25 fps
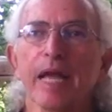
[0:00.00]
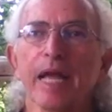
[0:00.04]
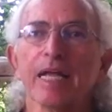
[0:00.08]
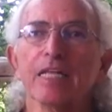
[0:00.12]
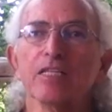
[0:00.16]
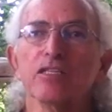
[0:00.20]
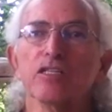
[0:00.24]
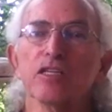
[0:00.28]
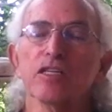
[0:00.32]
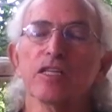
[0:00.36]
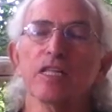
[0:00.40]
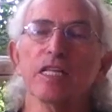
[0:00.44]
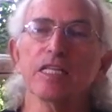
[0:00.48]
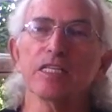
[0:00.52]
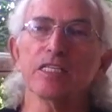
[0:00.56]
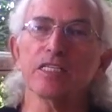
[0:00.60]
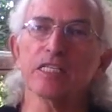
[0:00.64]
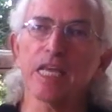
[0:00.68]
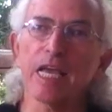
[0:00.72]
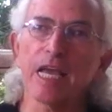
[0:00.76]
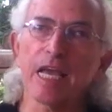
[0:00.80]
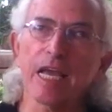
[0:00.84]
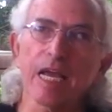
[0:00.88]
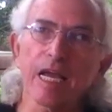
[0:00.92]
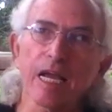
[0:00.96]
answer than
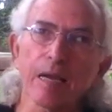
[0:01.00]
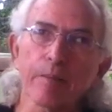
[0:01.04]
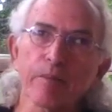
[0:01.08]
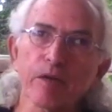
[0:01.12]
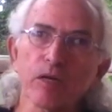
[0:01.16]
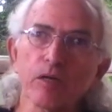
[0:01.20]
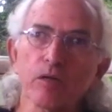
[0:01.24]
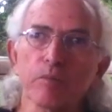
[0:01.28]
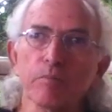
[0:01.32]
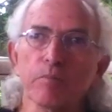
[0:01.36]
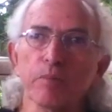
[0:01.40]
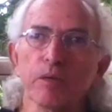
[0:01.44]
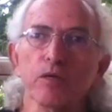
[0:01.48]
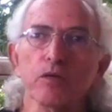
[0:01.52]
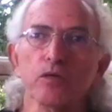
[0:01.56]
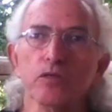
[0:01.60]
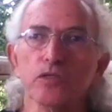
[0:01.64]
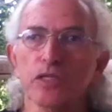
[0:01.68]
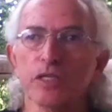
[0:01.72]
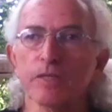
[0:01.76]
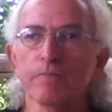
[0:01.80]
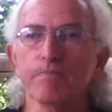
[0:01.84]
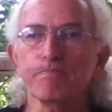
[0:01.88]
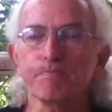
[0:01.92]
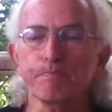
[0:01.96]
saying I'm a good
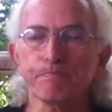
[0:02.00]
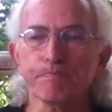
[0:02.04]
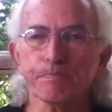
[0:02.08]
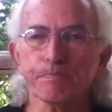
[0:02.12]
person.